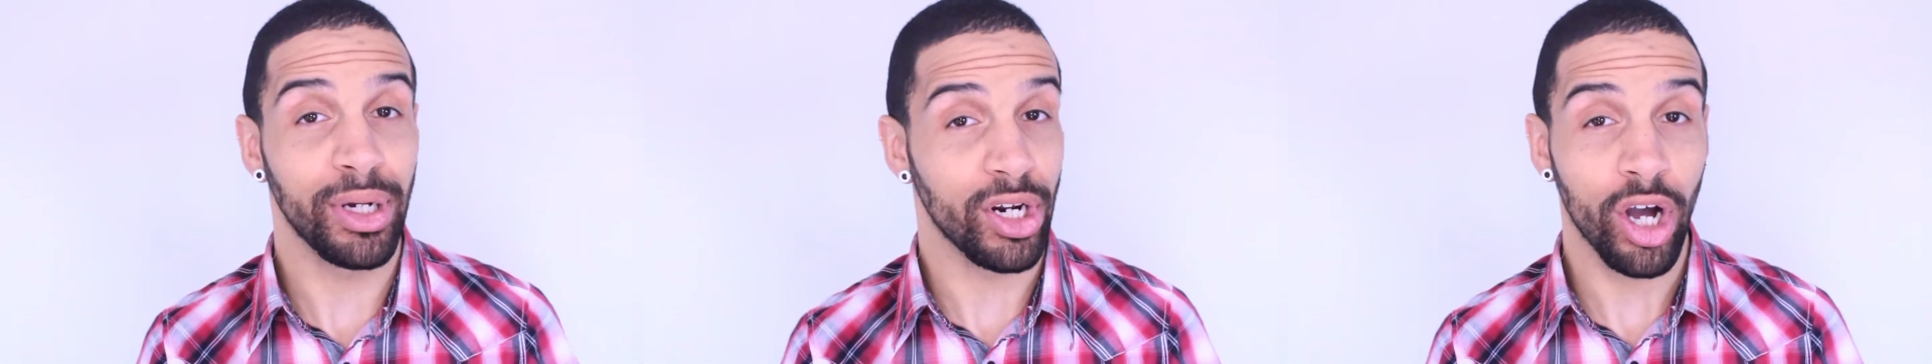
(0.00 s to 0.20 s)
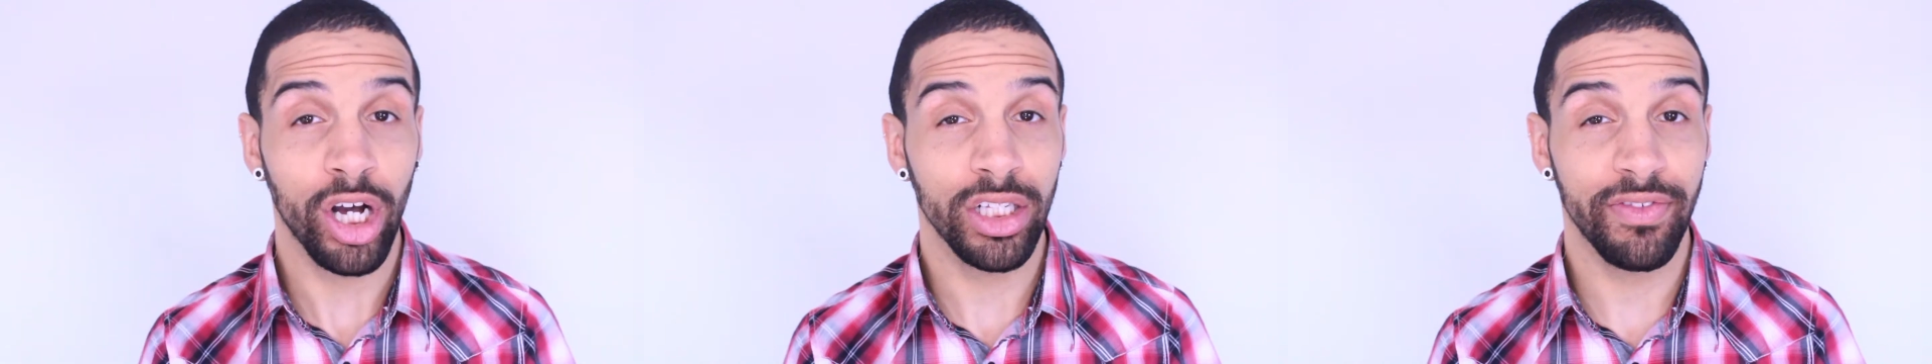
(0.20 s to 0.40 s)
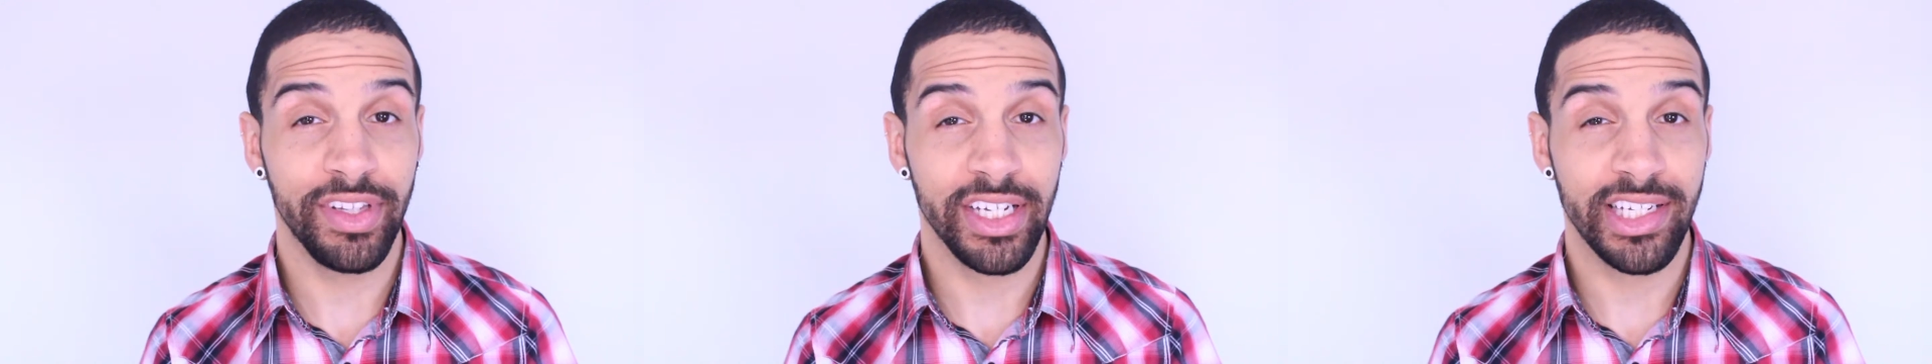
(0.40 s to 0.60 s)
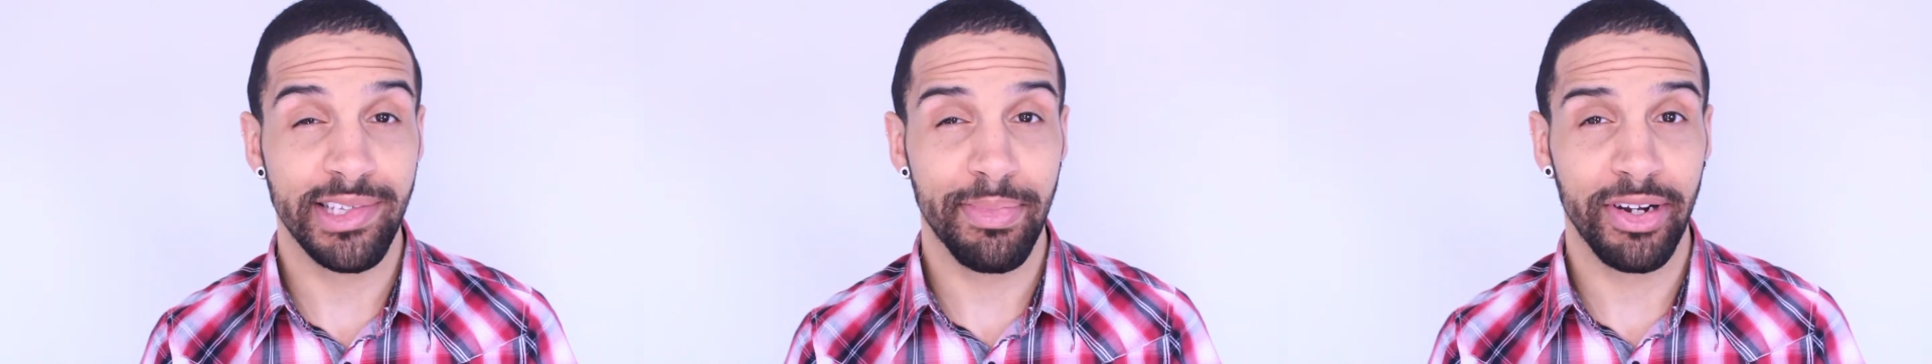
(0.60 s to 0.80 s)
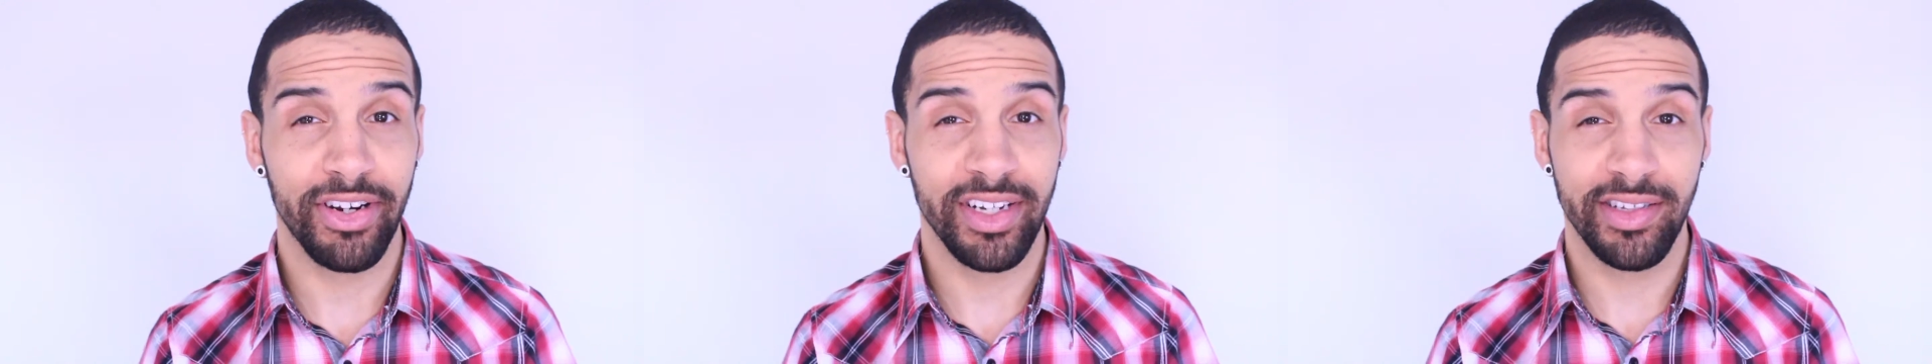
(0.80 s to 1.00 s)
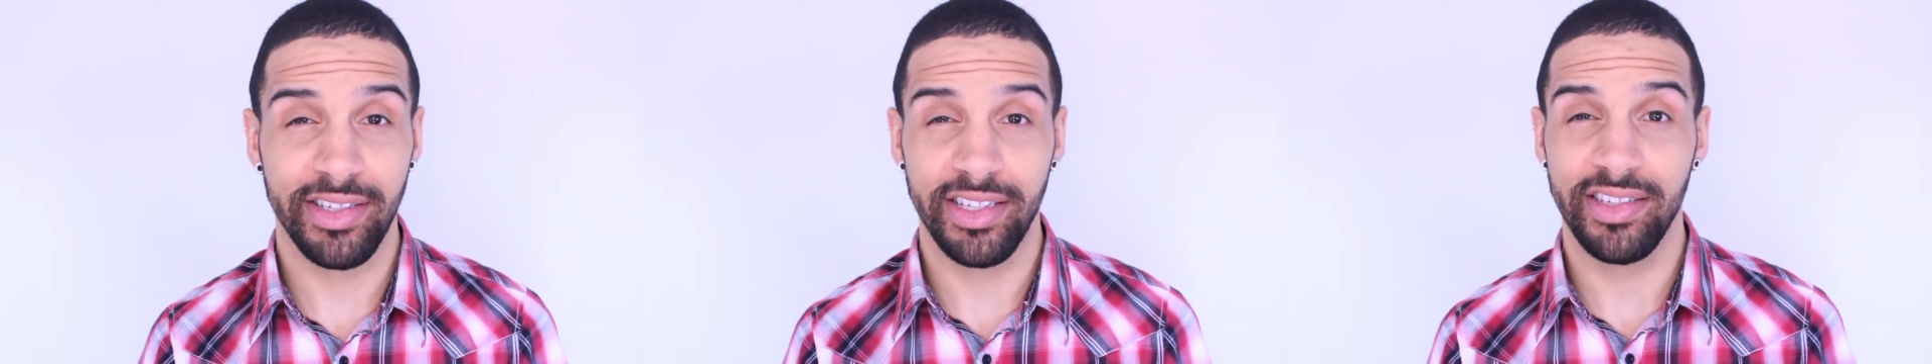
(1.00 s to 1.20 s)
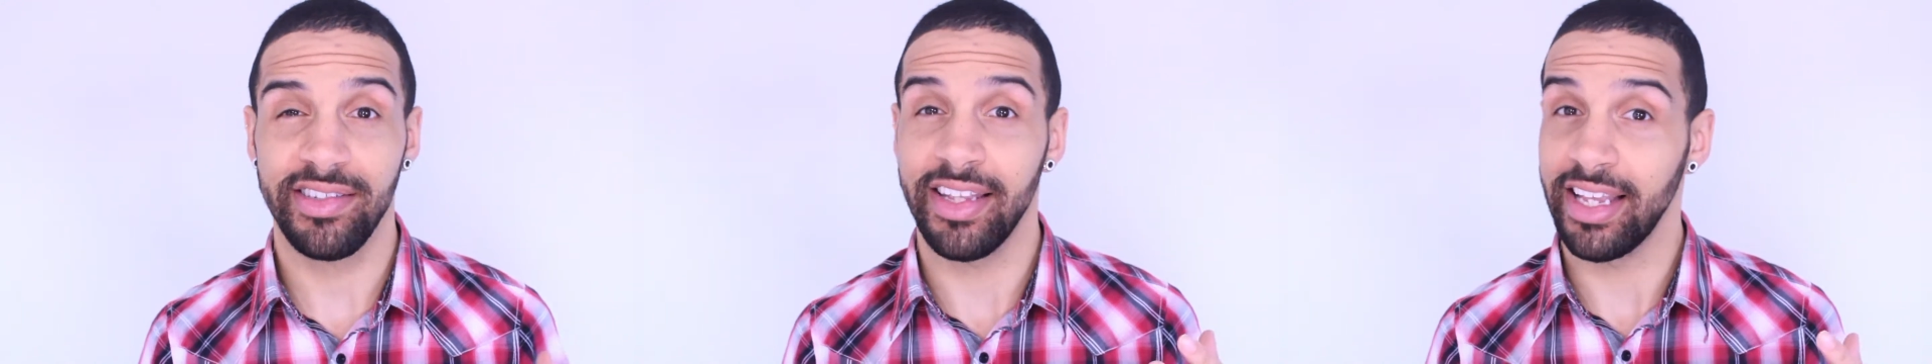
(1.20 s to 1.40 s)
But all of the experiences